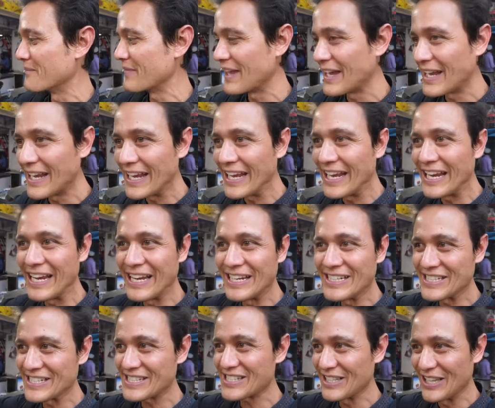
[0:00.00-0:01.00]
They
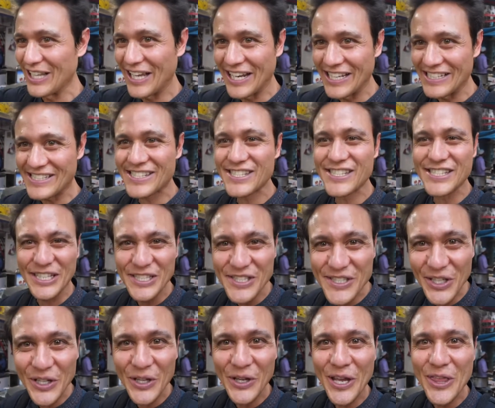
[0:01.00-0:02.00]
just let it
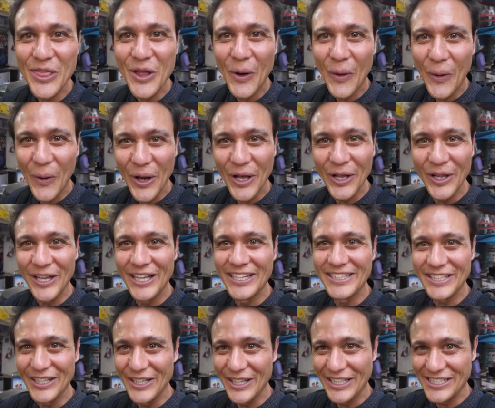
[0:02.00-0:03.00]
sizzle in the oil
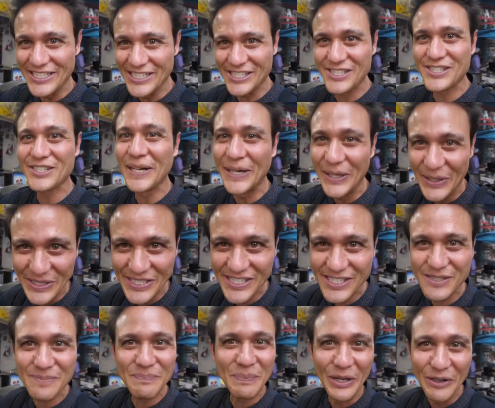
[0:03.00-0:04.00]
until it just toasts
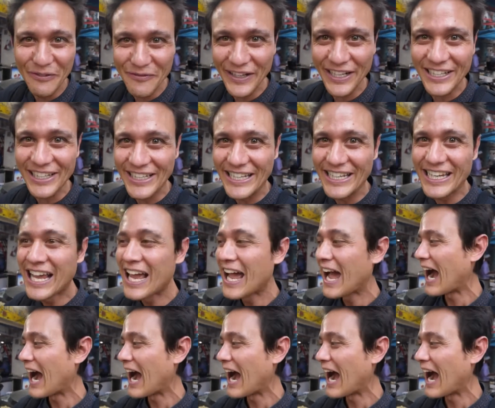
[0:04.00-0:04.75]
perfectly.